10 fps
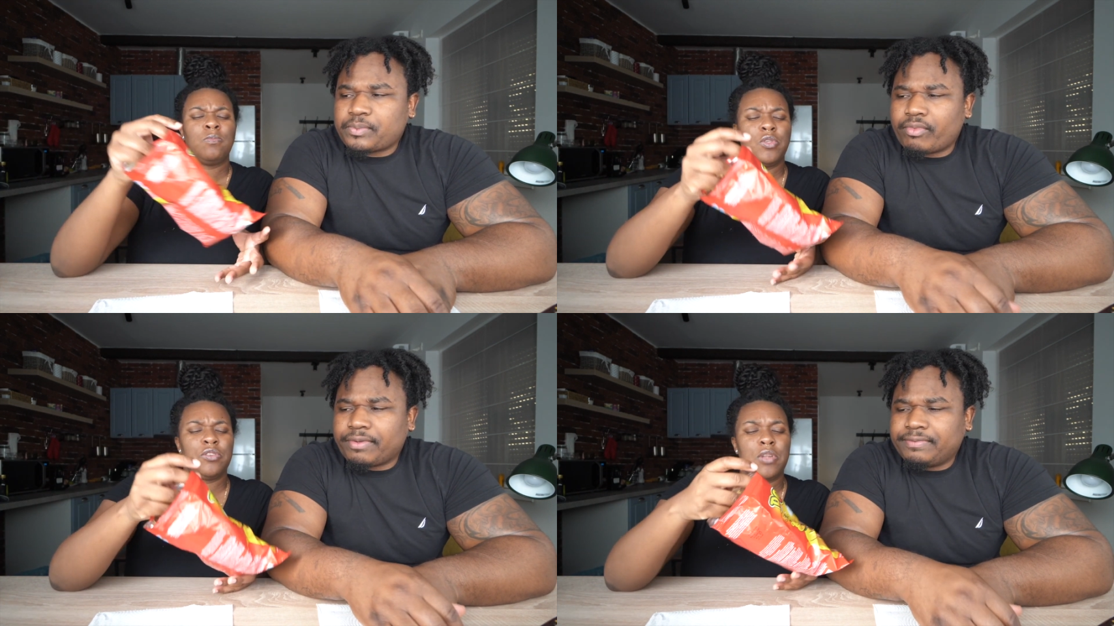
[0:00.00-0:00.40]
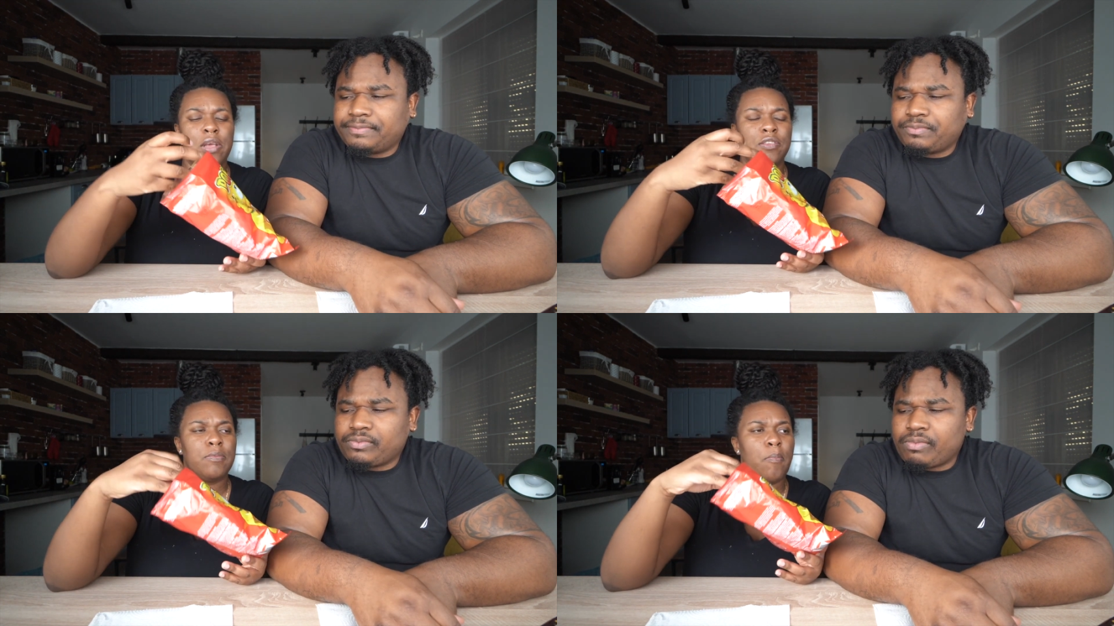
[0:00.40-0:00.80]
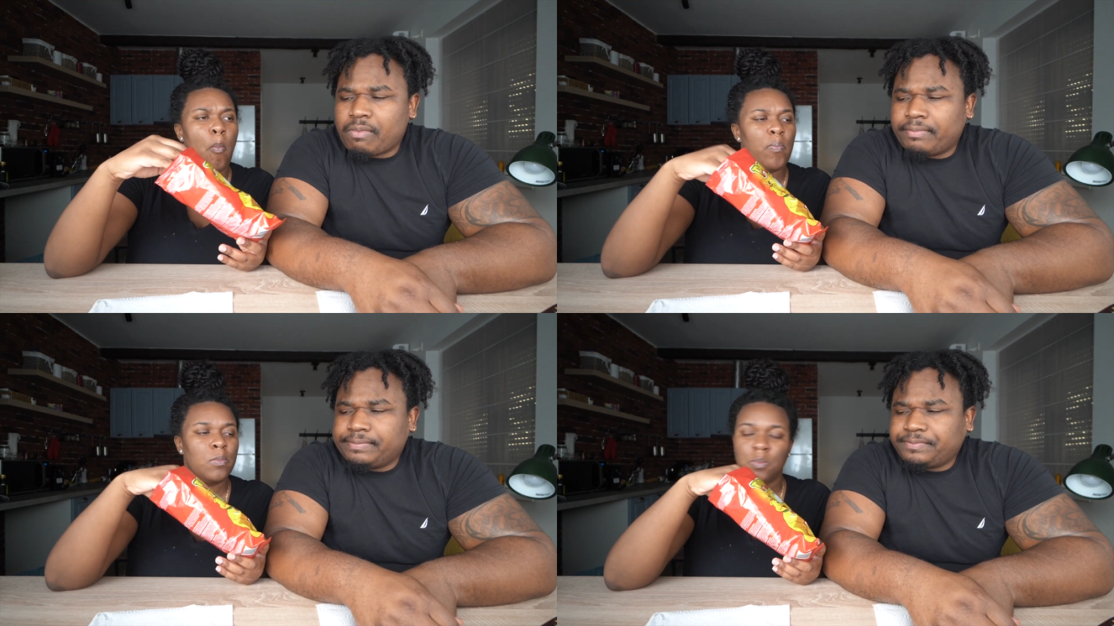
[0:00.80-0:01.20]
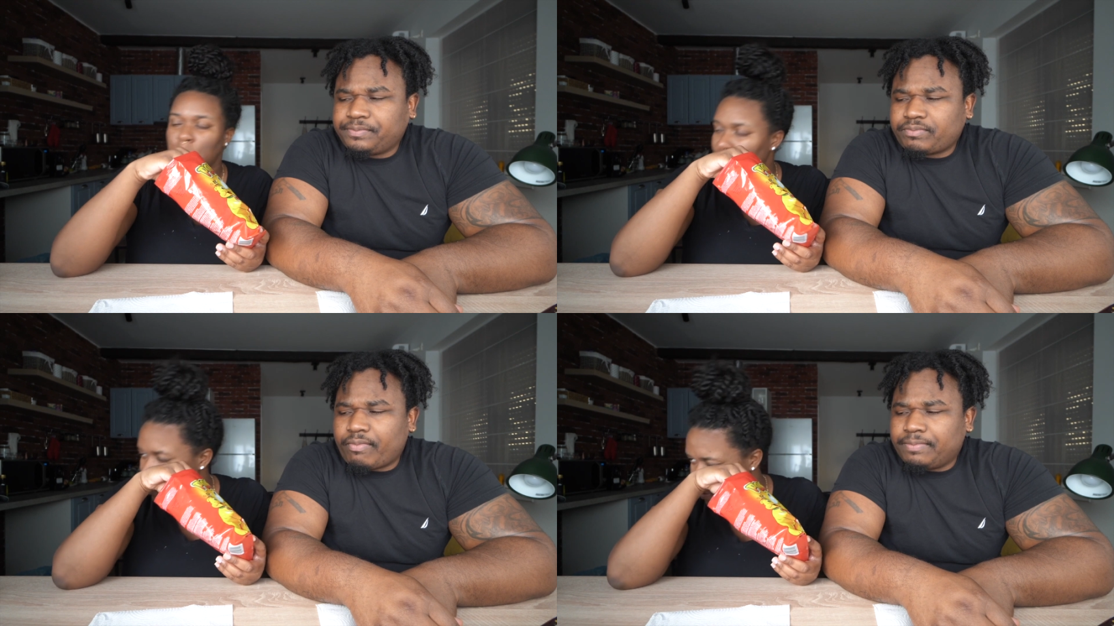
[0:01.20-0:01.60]
Speaker 1: It's nice.
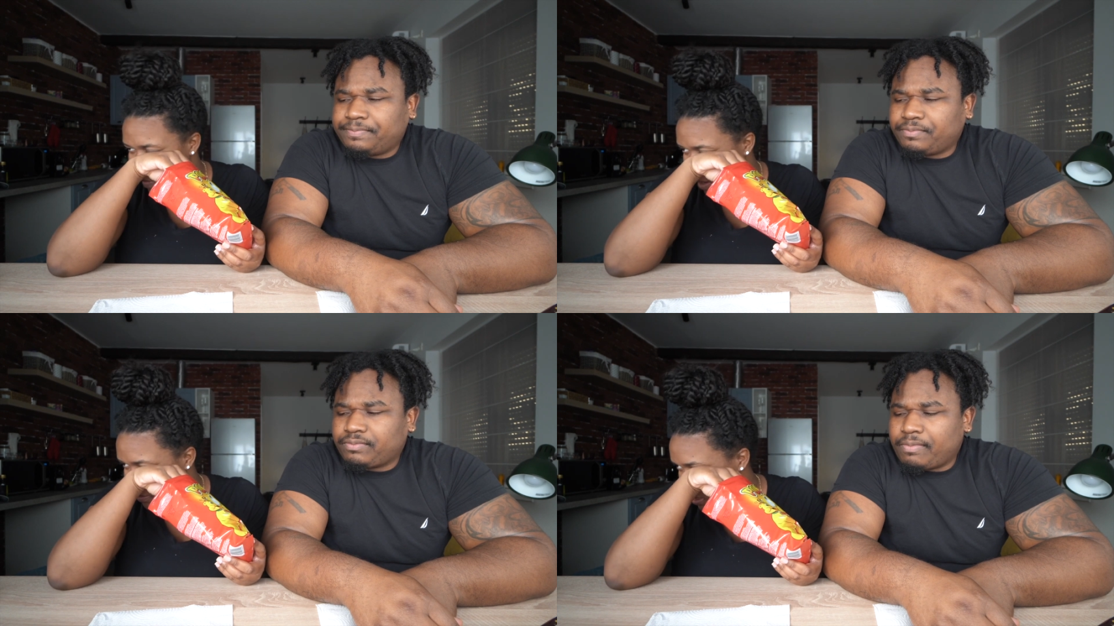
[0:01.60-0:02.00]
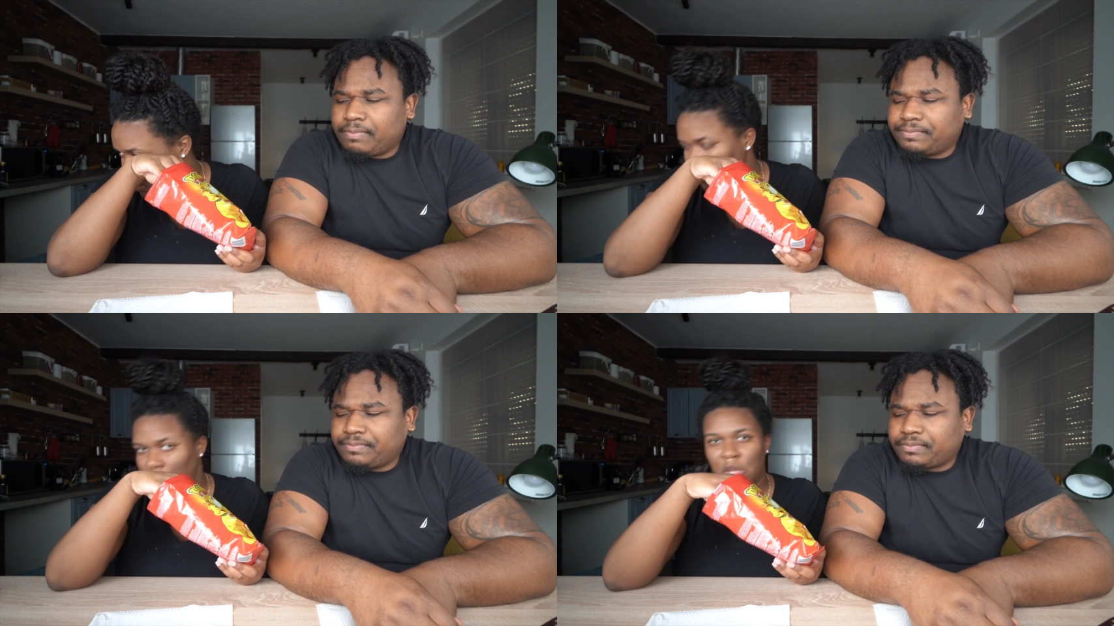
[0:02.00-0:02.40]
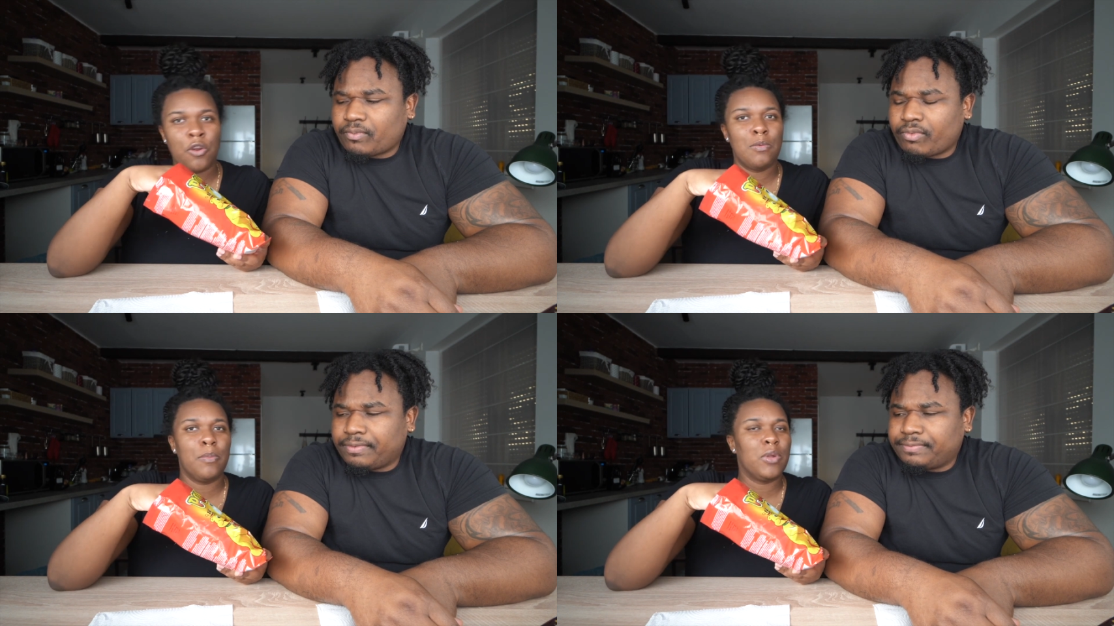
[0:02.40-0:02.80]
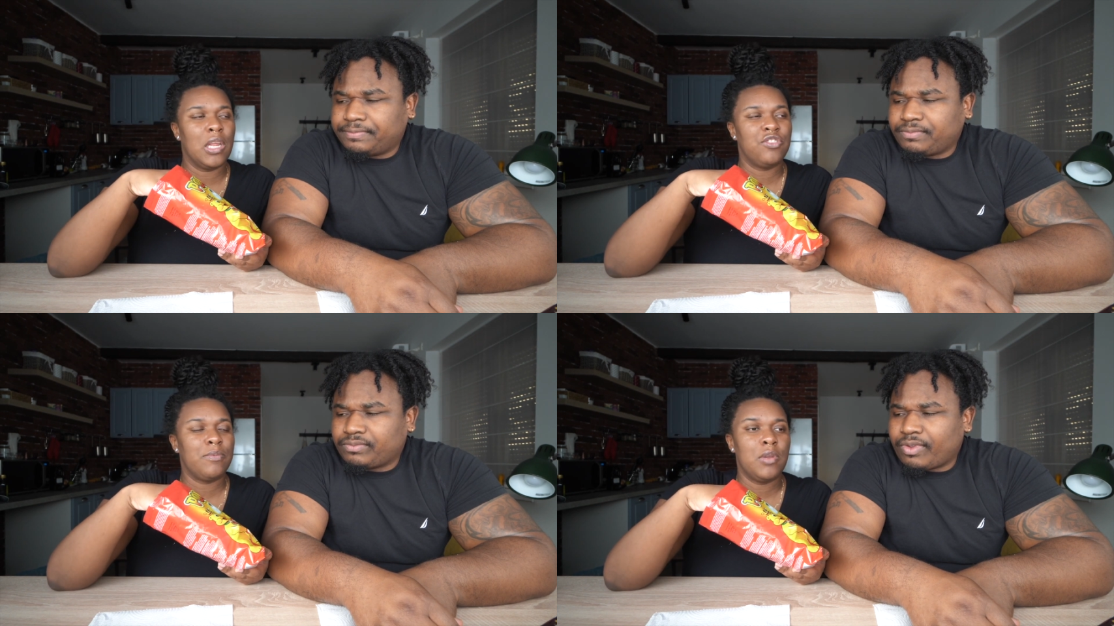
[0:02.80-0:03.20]
It reminds me of, I don't remember that
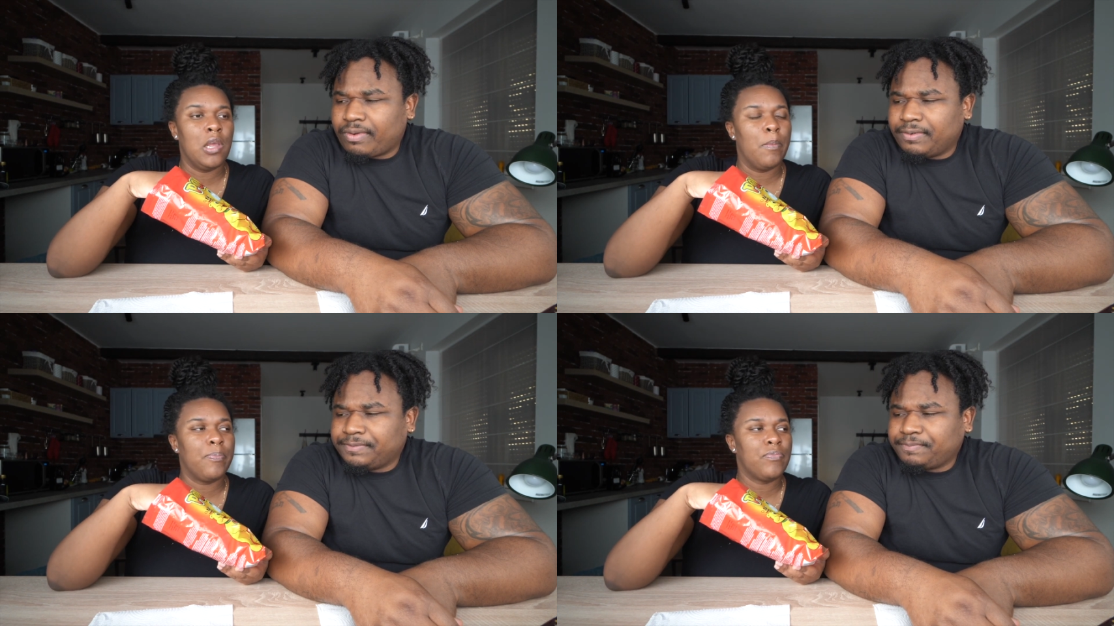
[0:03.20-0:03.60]
chip name.